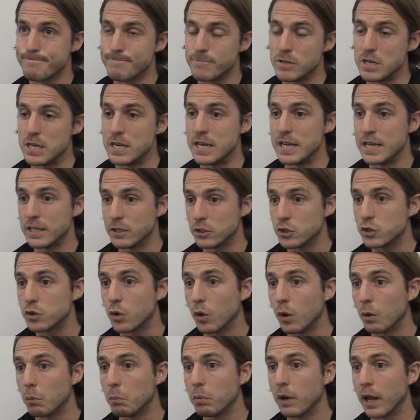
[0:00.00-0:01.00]
you need to
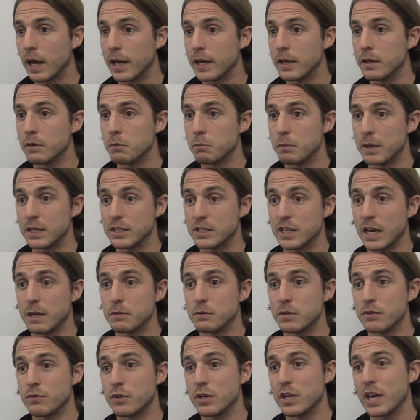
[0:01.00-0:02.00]
try and play men's
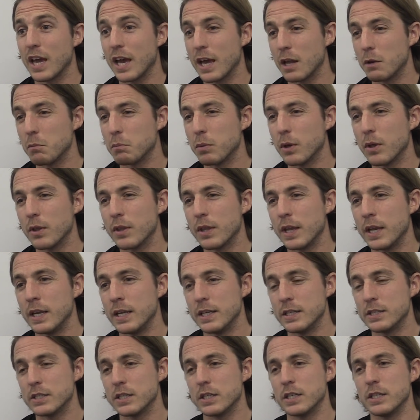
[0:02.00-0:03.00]
games if you can, but then
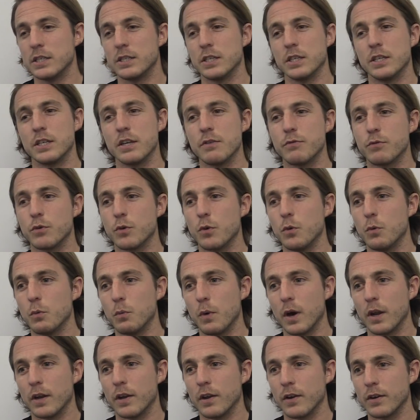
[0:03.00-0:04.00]
it's a difficult
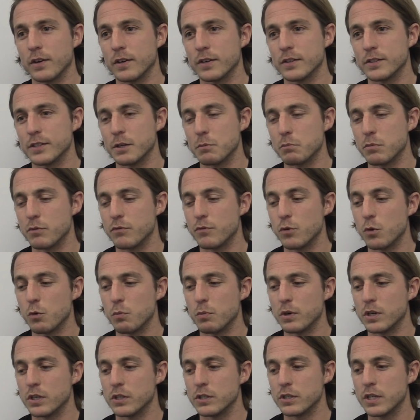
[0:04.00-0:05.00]
one, like I said before,
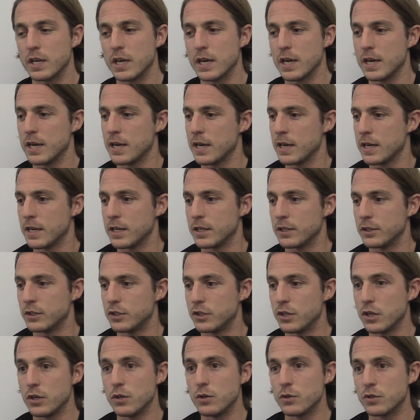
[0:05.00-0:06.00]
because
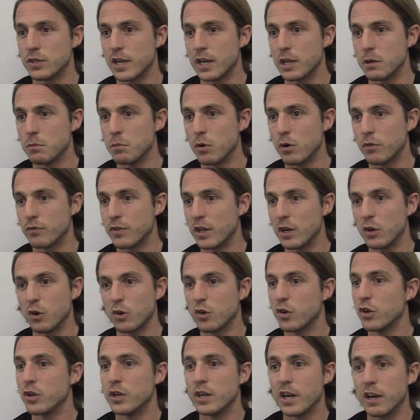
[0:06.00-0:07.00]
do you send them off? They're not
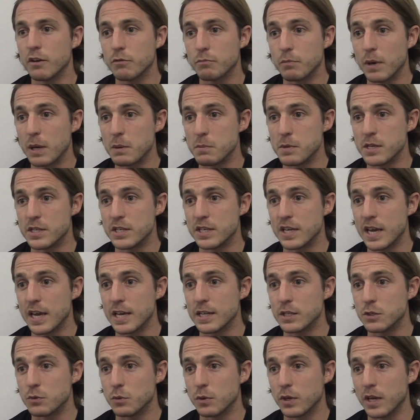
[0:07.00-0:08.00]
good enough maybe to get
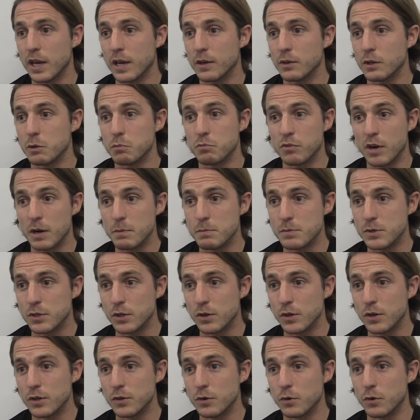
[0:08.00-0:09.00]
into a county Prem
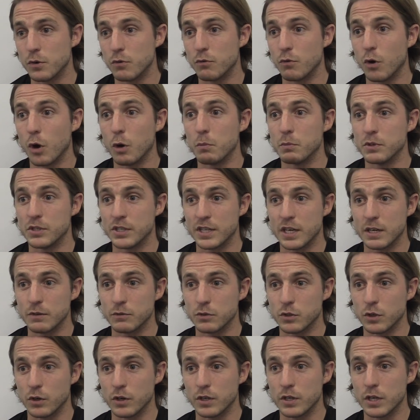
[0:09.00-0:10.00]
side or a Ryman South
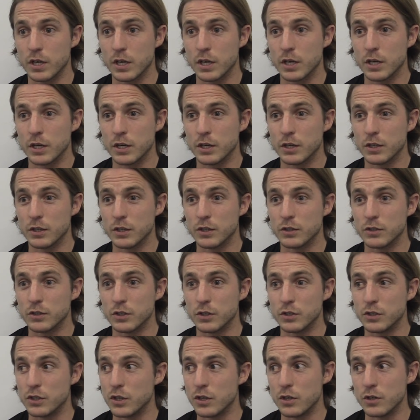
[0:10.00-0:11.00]
side. So
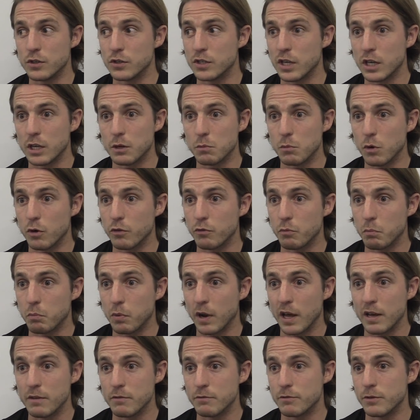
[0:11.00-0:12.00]
do you send them off
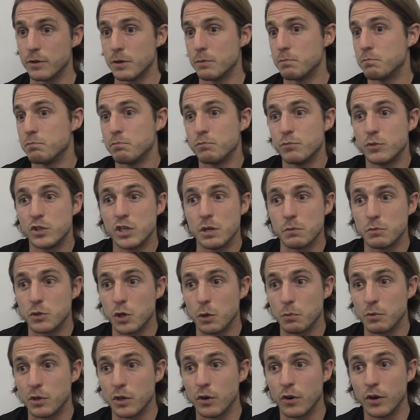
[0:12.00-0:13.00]
playing for Chip
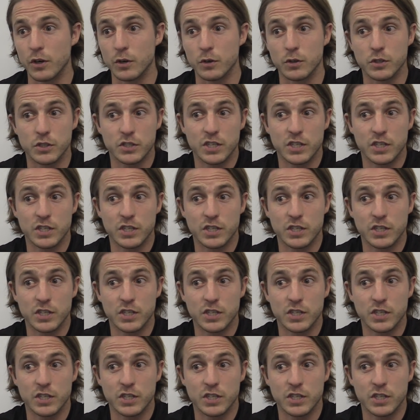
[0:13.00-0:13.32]
Shop United on a